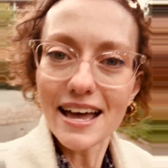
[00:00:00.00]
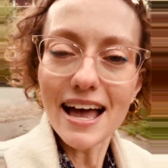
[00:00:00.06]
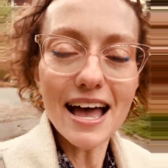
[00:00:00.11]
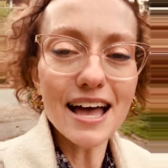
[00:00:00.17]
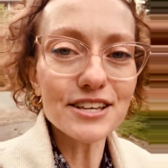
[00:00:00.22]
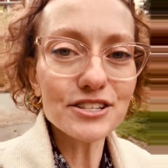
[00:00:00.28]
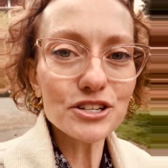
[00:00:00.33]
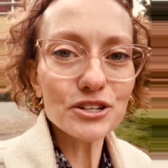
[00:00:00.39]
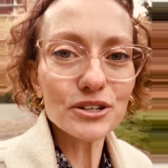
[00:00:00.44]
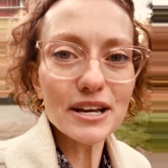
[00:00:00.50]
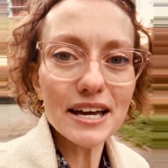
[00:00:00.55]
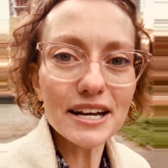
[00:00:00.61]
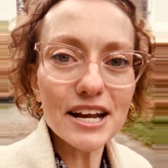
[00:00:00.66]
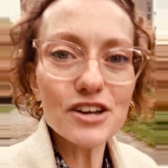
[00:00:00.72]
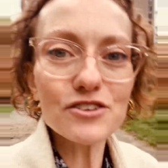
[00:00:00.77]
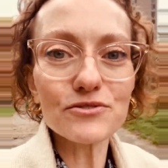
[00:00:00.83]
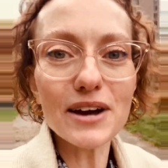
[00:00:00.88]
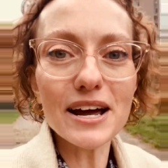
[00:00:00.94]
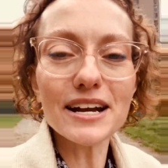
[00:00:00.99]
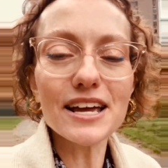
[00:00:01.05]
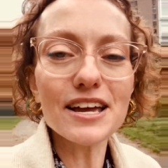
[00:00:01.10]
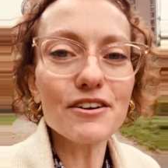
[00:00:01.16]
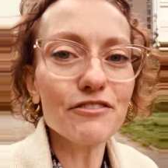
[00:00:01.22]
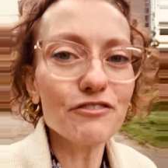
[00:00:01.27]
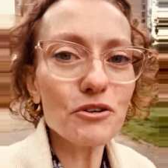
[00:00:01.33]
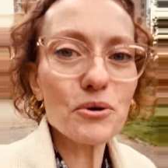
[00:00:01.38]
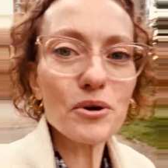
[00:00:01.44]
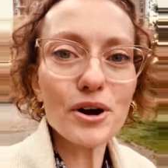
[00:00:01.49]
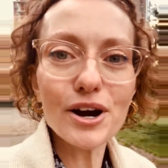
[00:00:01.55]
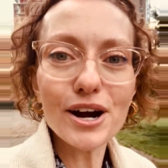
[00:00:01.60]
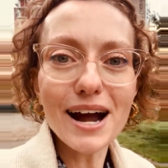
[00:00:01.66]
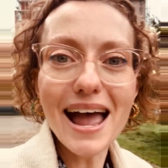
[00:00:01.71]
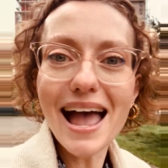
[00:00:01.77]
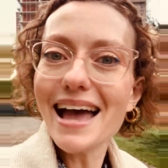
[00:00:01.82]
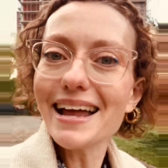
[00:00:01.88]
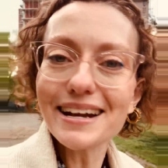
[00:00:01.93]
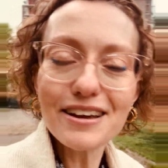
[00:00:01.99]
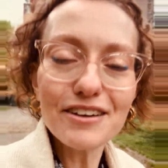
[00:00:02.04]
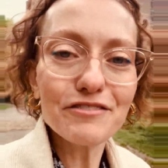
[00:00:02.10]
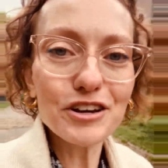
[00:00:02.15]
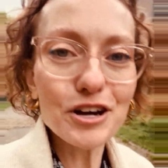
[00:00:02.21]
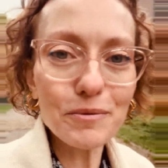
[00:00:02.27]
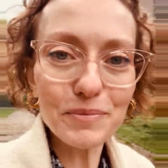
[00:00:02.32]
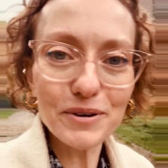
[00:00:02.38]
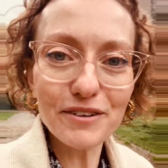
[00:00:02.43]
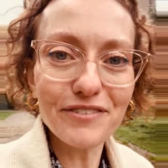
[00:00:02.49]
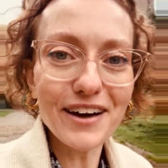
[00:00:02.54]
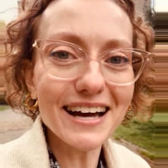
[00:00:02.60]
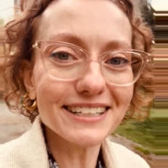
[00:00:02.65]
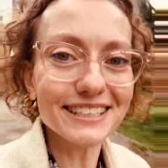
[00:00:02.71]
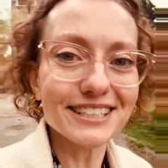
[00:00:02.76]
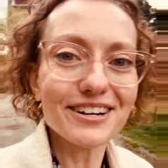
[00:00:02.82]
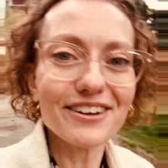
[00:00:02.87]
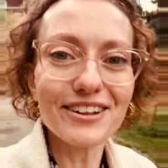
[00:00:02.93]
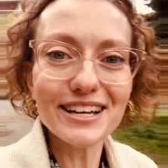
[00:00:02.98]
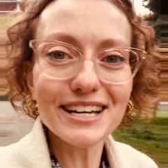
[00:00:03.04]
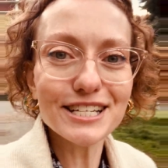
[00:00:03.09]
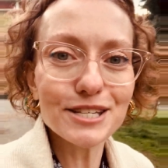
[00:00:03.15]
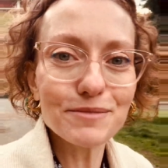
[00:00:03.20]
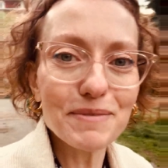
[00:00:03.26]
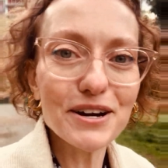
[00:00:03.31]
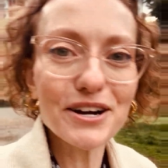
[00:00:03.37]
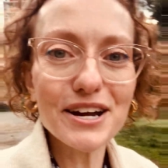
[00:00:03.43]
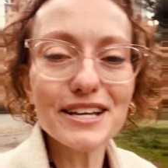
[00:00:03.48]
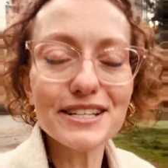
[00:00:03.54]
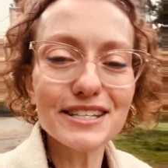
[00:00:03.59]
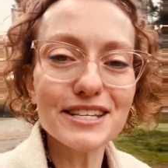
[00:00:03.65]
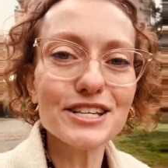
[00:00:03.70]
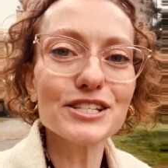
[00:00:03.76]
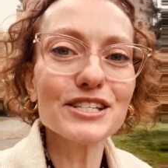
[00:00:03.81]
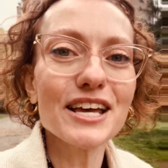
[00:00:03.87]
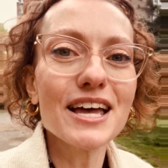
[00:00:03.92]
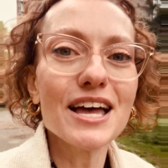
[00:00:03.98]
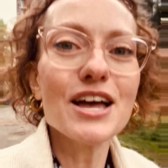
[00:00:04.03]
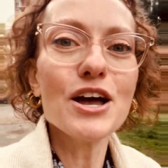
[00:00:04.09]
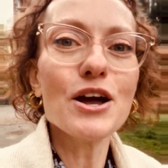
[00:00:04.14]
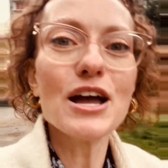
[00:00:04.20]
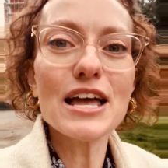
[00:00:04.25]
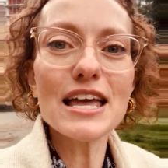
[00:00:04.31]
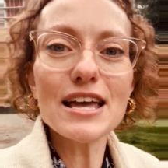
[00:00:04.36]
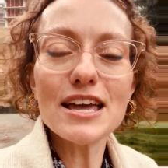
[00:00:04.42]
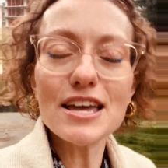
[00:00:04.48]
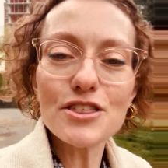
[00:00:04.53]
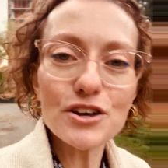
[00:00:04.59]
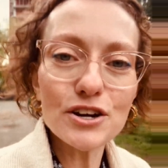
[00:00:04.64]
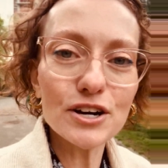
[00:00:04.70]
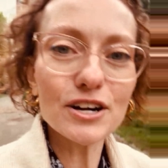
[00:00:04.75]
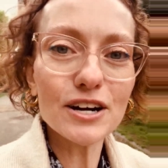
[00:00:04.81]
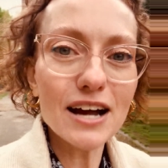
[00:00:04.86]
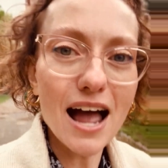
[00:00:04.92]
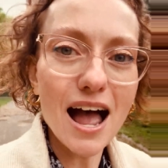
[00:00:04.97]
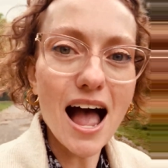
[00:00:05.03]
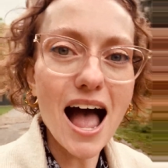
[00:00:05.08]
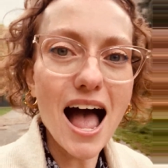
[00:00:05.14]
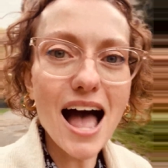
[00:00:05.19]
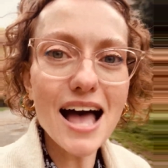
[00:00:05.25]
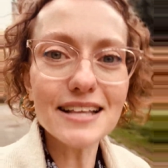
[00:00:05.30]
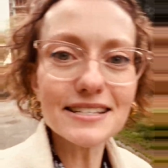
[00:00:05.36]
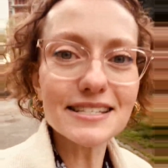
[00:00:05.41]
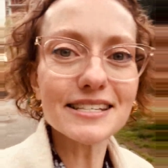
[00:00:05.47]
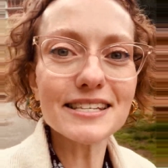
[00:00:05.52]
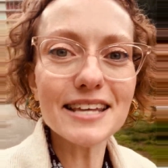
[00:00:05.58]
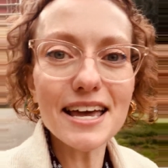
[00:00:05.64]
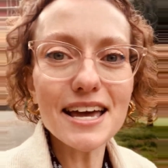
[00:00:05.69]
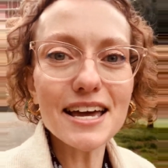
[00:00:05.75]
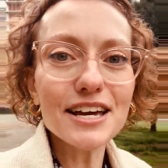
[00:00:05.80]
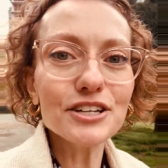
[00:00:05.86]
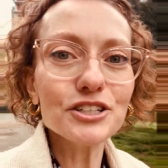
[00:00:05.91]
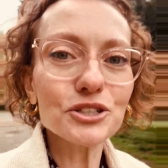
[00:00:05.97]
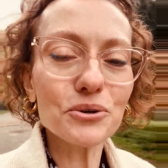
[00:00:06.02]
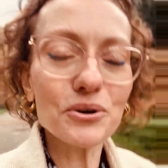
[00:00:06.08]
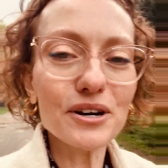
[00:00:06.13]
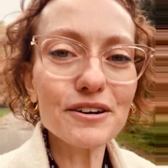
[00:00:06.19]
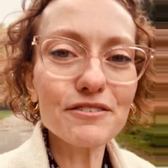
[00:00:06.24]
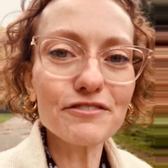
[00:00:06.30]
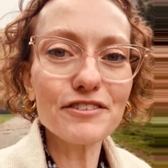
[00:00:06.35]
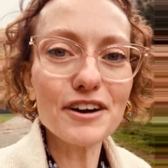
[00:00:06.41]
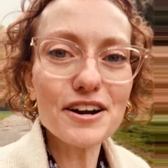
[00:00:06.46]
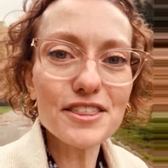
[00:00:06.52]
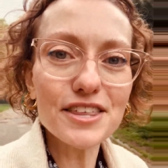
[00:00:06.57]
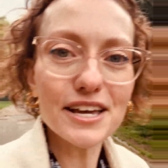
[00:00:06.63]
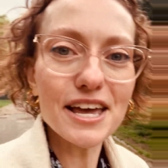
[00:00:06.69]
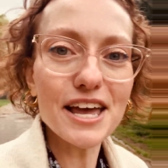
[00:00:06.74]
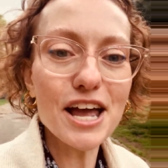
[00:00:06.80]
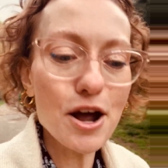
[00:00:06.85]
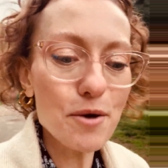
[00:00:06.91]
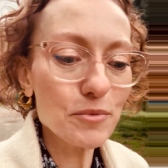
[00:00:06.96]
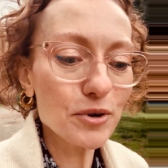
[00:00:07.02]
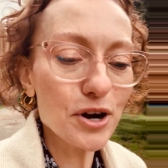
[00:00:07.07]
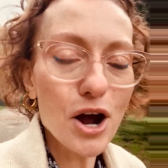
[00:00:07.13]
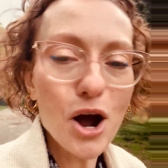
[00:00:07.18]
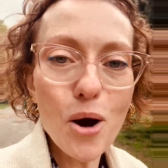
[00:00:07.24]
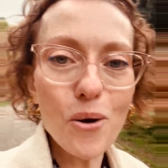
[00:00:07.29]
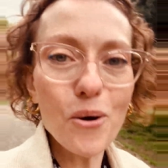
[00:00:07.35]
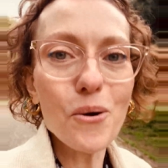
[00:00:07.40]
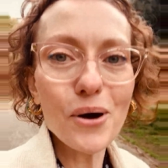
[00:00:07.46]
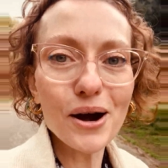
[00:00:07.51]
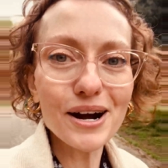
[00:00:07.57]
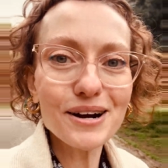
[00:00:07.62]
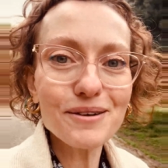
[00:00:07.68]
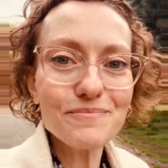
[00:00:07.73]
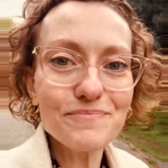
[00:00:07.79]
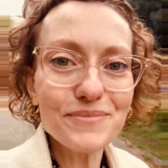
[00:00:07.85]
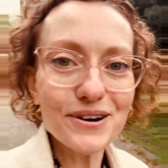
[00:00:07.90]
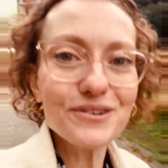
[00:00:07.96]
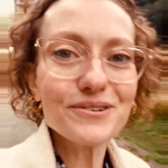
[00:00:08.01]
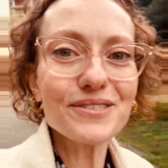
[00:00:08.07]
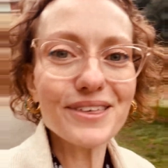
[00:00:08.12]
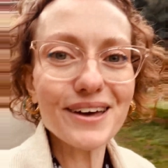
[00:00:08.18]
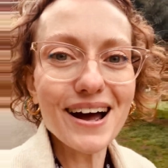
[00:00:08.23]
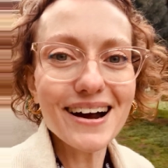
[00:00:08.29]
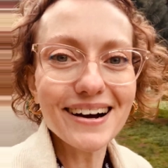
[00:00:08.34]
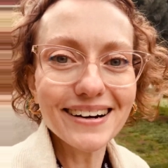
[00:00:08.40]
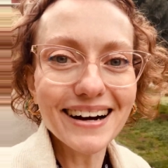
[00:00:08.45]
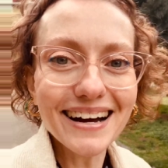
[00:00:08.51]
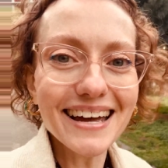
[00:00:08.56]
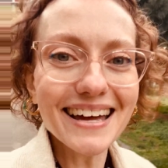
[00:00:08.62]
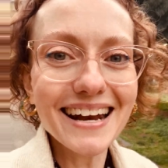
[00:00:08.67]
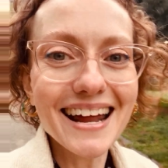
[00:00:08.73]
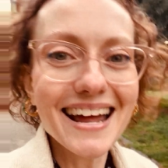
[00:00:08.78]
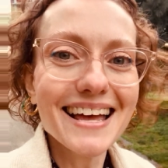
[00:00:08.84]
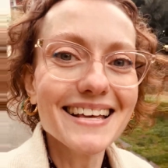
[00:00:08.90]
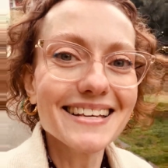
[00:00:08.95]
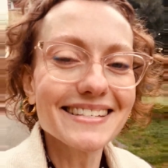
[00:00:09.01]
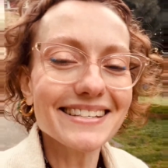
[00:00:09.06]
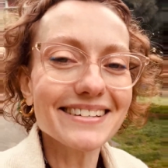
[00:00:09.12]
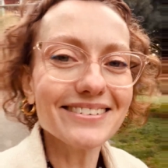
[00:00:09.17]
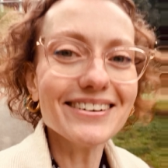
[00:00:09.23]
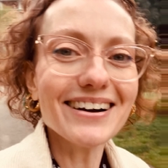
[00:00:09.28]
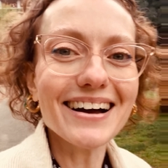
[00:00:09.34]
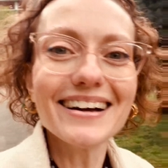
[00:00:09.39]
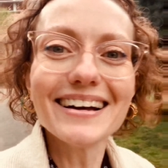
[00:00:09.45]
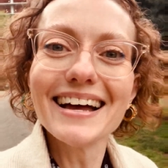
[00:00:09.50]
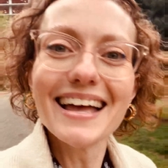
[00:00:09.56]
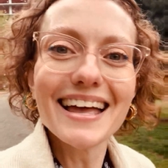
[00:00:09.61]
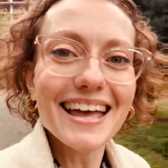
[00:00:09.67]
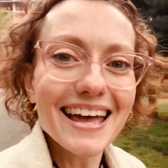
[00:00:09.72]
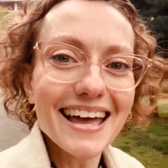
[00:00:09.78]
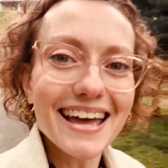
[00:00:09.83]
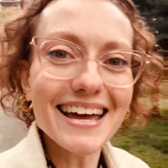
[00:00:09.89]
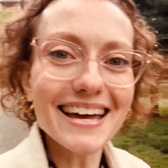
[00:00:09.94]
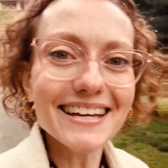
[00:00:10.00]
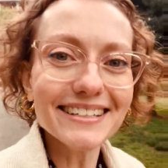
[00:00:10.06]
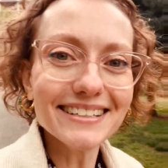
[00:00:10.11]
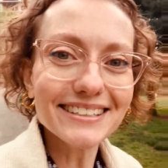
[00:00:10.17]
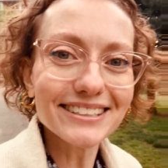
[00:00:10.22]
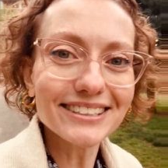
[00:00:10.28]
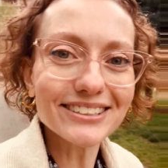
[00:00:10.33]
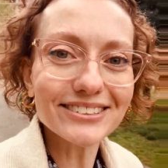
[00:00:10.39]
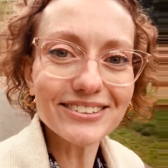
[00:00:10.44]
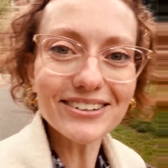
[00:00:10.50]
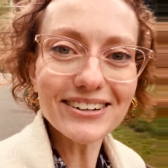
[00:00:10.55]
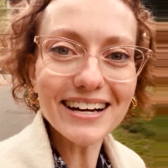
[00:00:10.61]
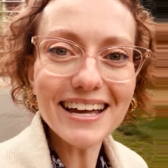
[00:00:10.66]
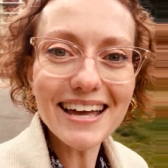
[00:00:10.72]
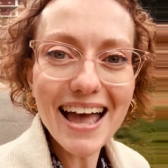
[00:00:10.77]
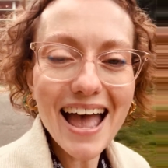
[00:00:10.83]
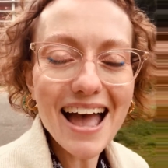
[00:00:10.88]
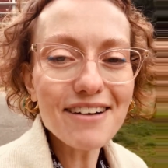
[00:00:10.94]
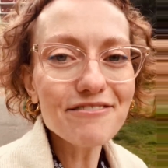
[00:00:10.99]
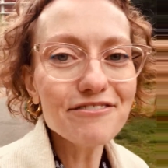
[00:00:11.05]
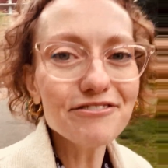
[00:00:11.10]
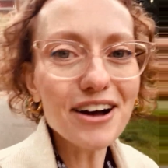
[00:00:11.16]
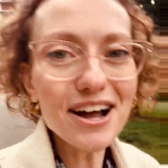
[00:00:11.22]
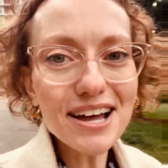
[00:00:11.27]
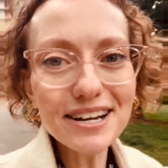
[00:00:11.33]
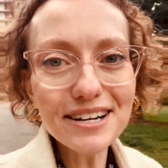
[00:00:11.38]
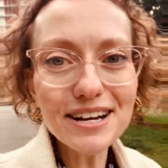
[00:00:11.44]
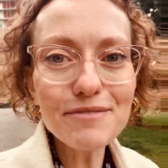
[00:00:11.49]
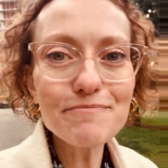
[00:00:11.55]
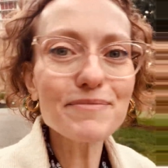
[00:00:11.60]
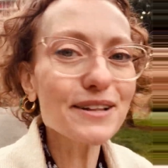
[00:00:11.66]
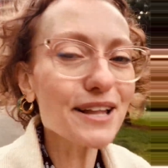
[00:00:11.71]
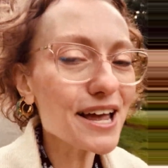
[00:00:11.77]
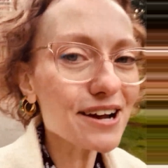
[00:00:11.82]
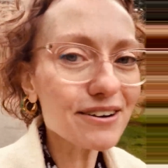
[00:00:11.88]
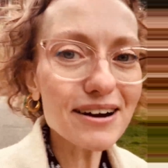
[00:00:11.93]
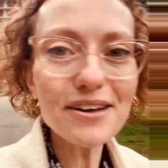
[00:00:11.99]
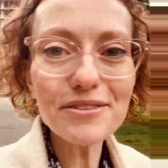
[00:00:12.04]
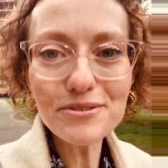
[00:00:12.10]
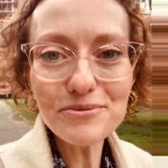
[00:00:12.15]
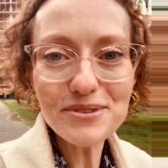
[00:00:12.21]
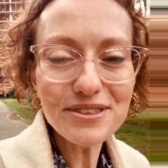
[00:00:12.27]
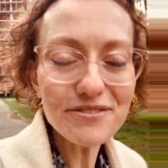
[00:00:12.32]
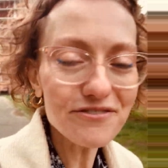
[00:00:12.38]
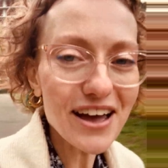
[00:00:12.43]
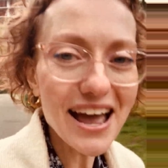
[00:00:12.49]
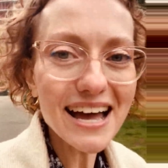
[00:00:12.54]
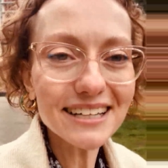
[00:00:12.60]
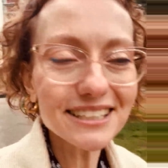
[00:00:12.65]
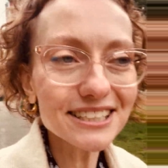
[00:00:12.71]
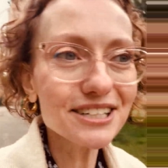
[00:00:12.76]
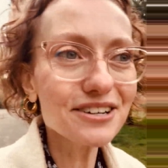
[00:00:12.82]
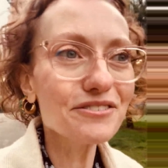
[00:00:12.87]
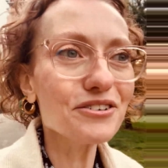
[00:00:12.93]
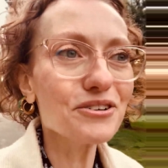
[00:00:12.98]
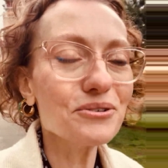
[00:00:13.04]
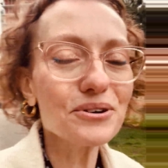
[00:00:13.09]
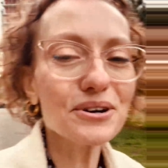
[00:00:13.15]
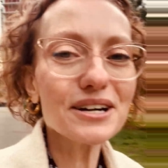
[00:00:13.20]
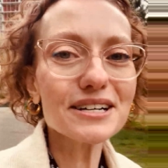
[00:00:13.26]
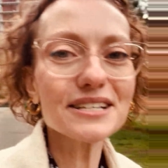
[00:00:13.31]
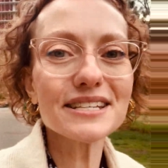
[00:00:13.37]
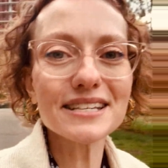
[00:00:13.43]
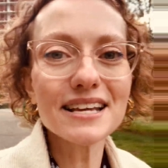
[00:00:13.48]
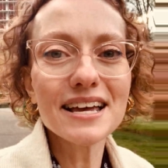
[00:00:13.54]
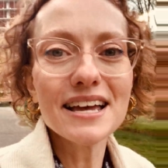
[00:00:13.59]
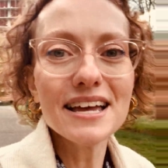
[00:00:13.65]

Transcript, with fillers: as you're getting ready for any of your professional experiences, either on stage or in front of the camera or both, all right? So enjoy, have fun, play around with the fashion, of course,